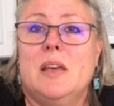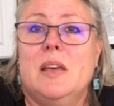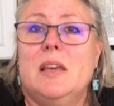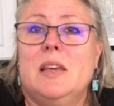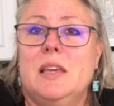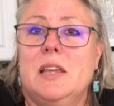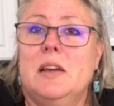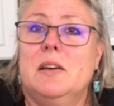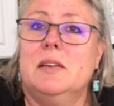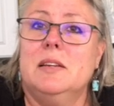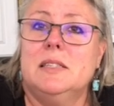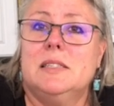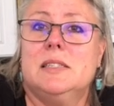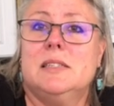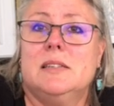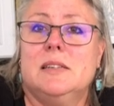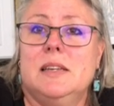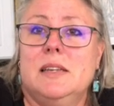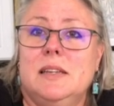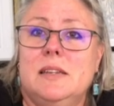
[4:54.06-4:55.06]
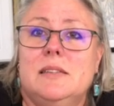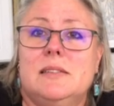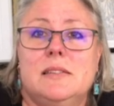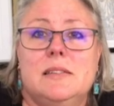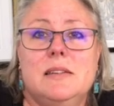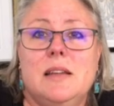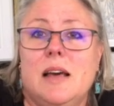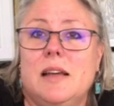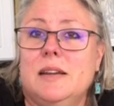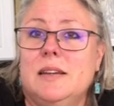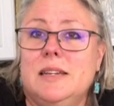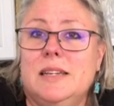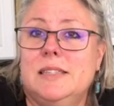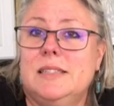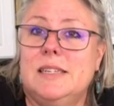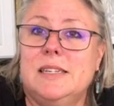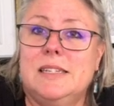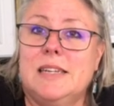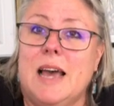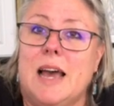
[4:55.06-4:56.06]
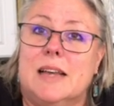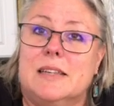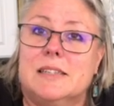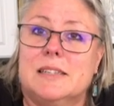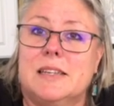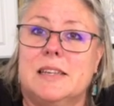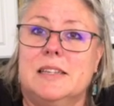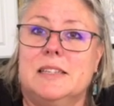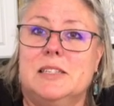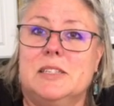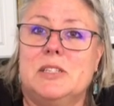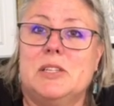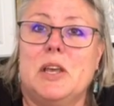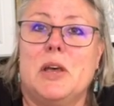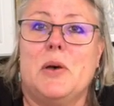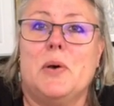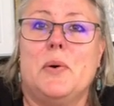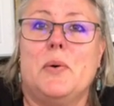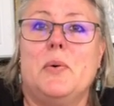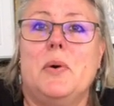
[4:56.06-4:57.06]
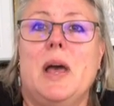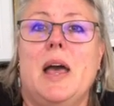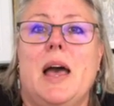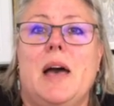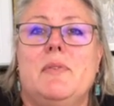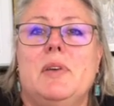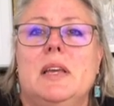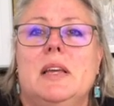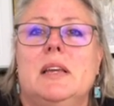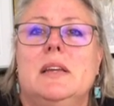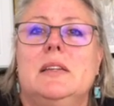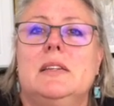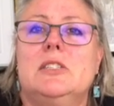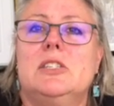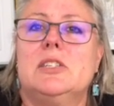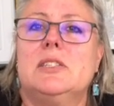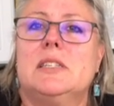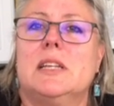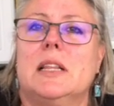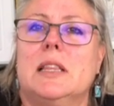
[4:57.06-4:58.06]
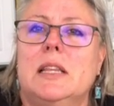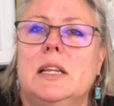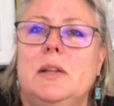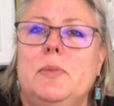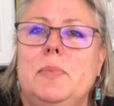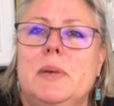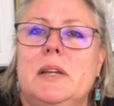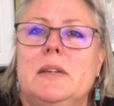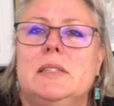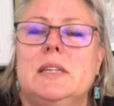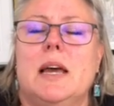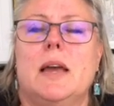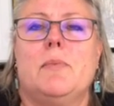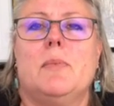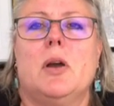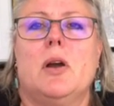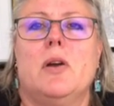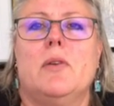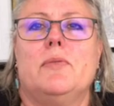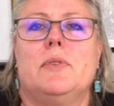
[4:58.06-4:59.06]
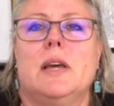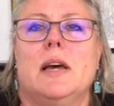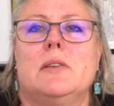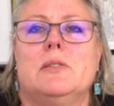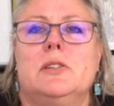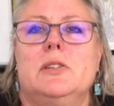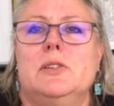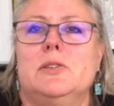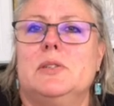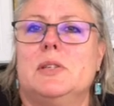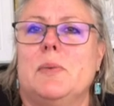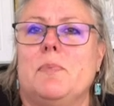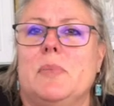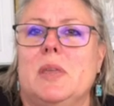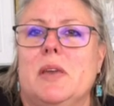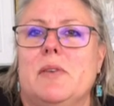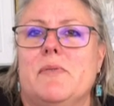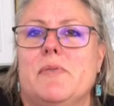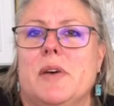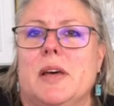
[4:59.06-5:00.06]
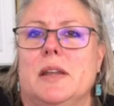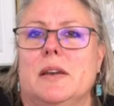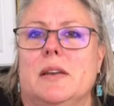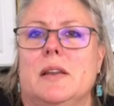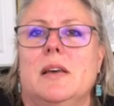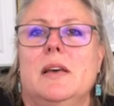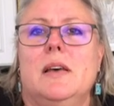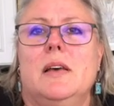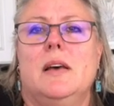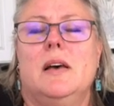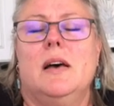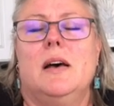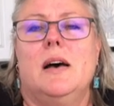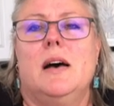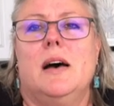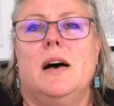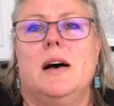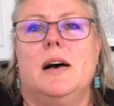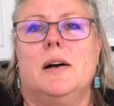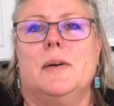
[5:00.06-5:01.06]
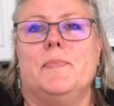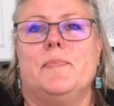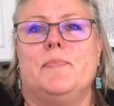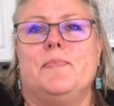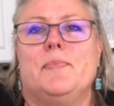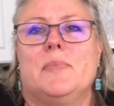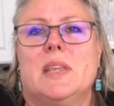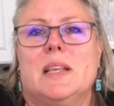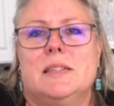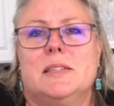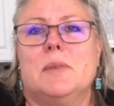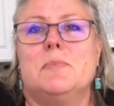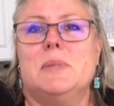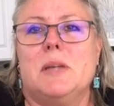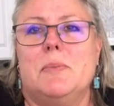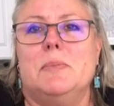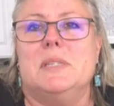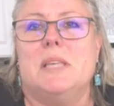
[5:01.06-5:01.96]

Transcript: you know, it's not an easy task. And so having just a little bit of time carved out to do something fun sometimes